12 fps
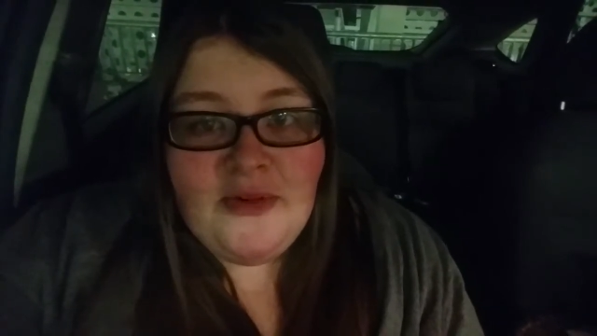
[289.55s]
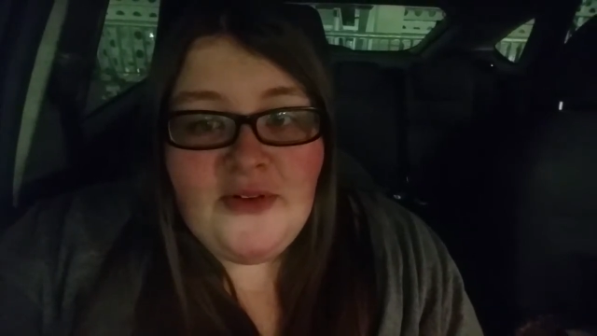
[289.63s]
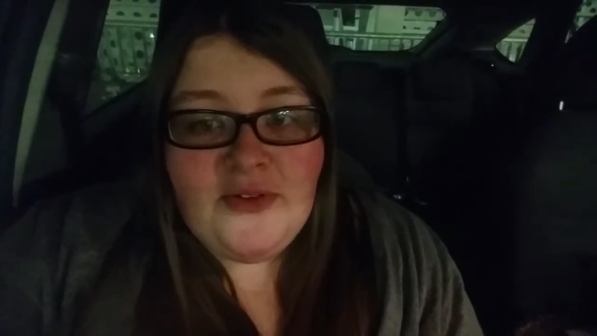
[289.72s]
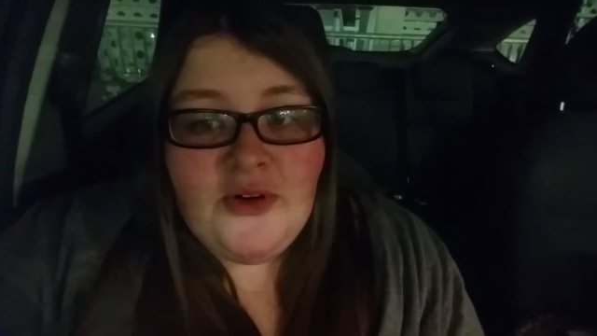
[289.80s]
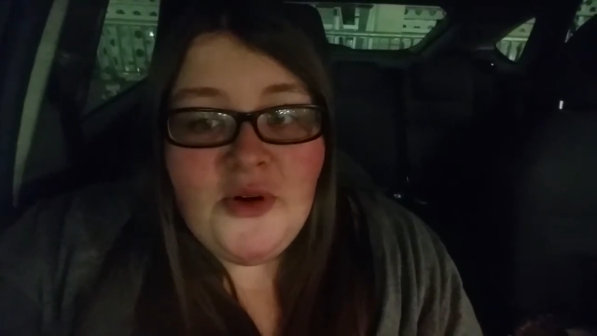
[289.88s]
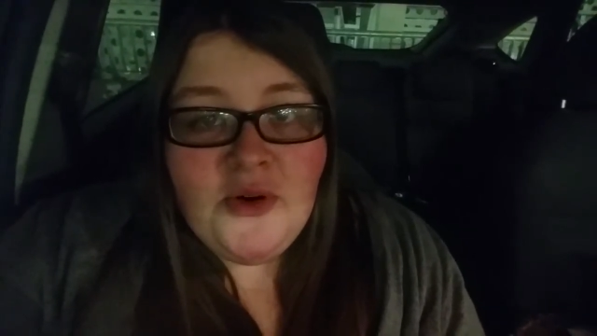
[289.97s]

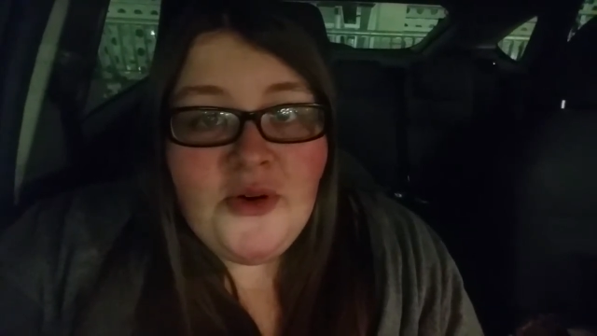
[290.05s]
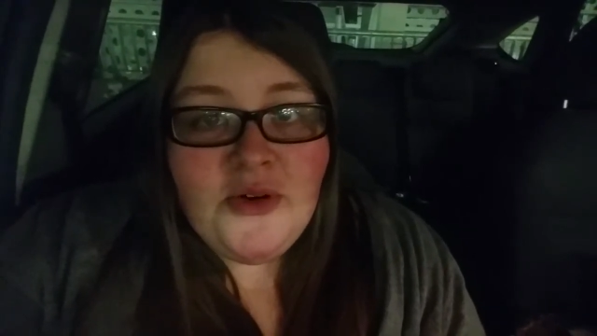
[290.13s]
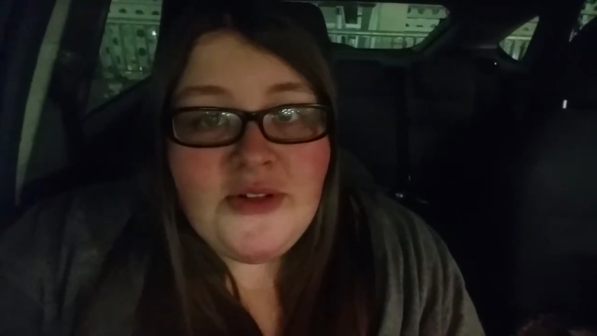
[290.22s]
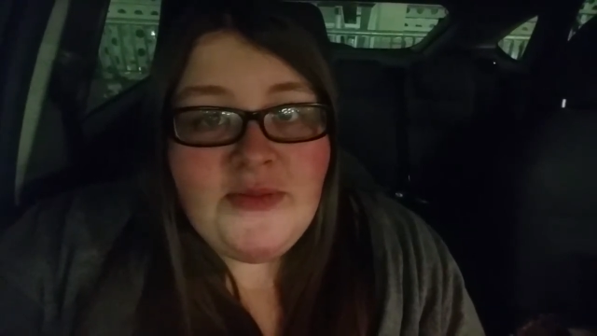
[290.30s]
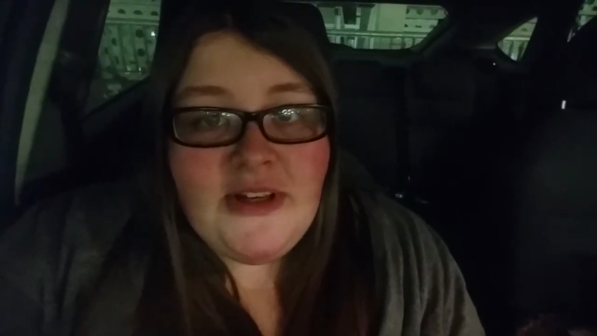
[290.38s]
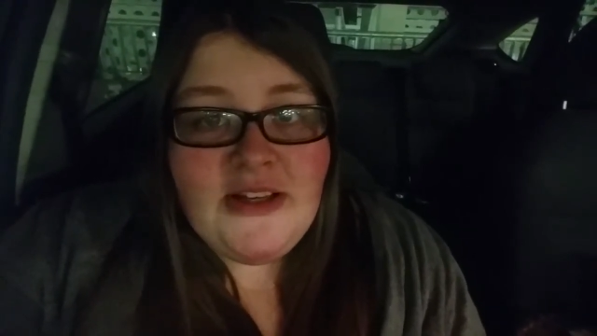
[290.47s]
of
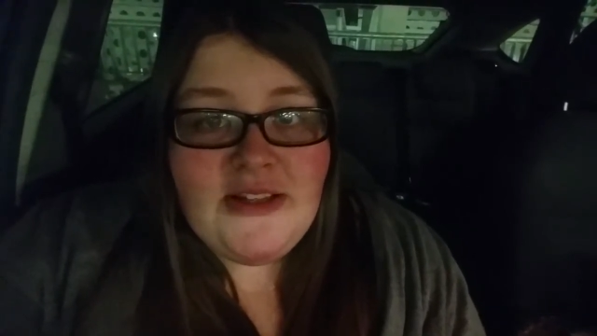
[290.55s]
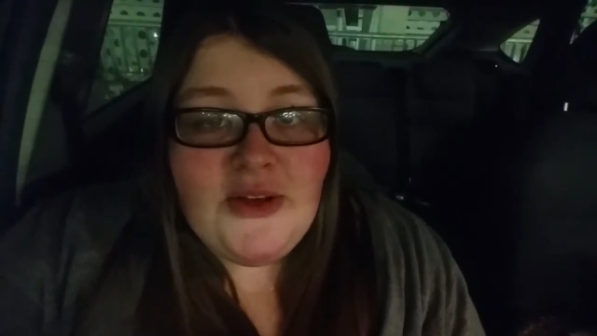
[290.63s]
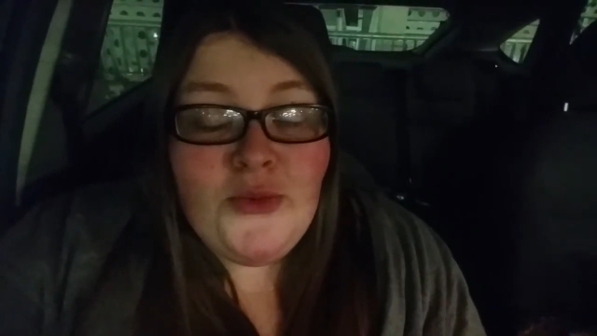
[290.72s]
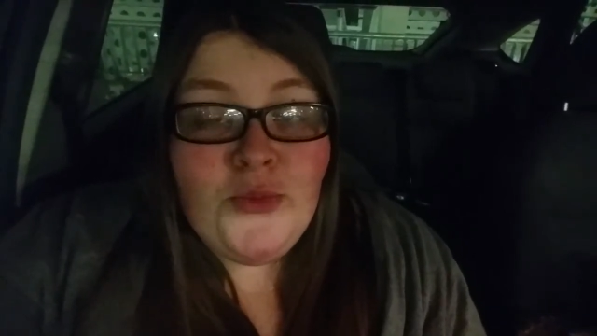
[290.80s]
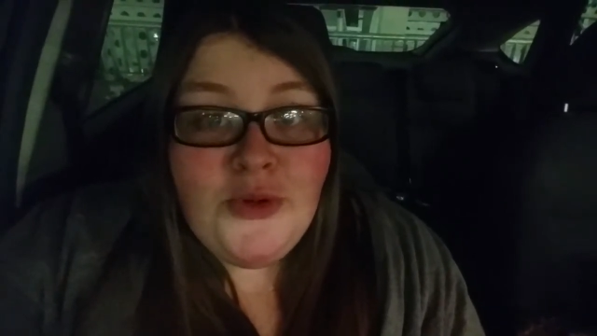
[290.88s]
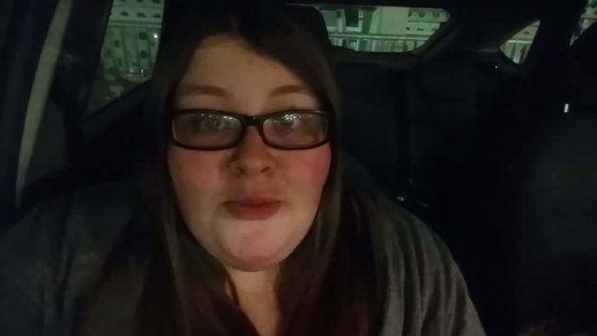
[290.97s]
course, because
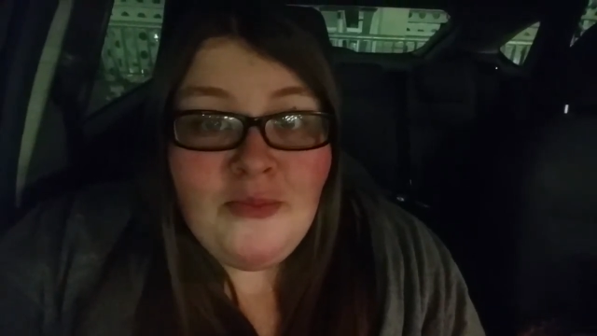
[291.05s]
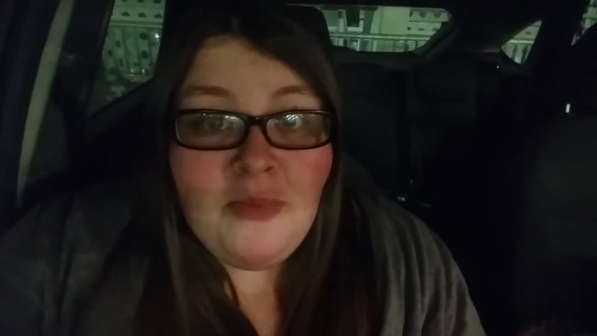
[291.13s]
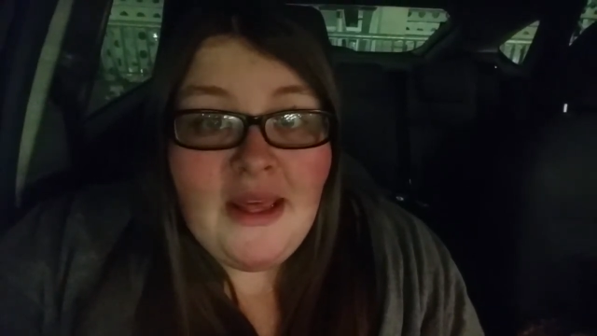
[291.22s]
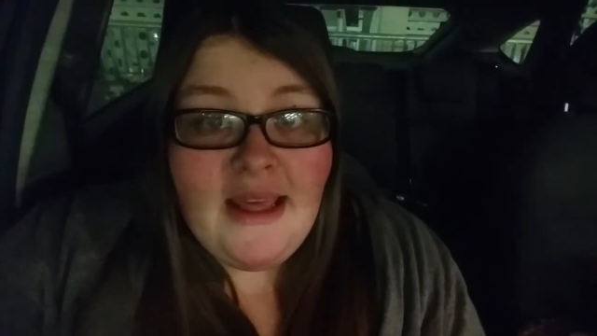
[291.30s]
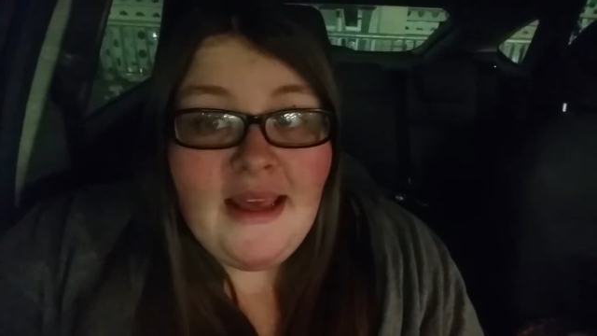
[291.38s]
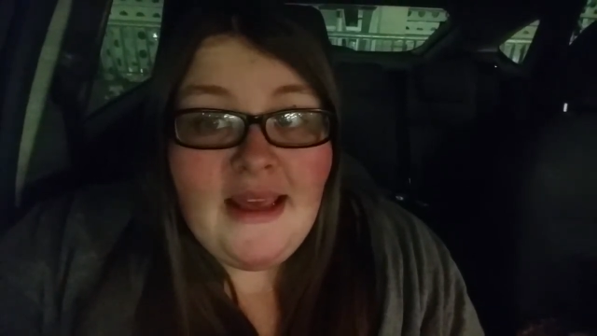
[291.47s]
who wouldn't
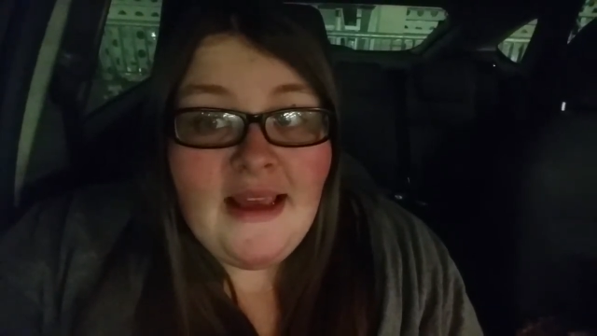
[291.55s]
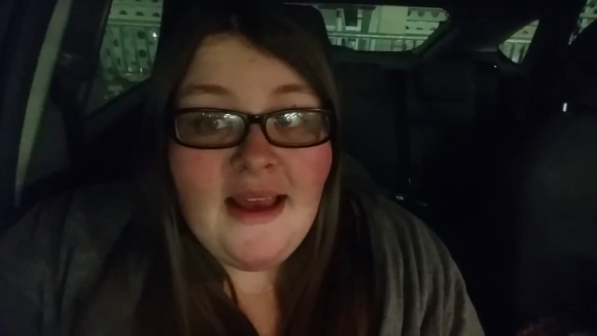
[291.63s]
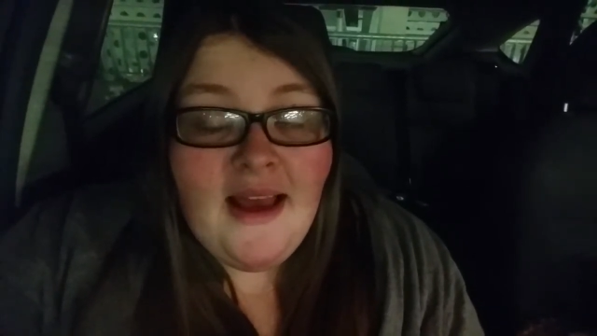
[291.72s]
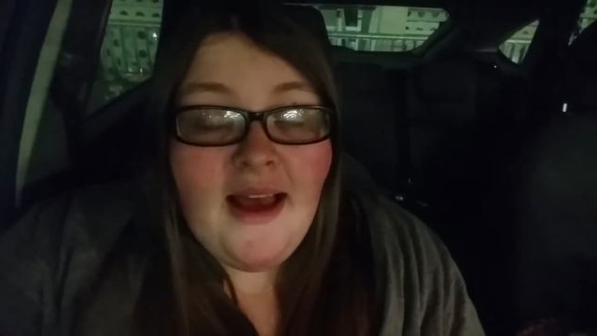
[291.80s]
be?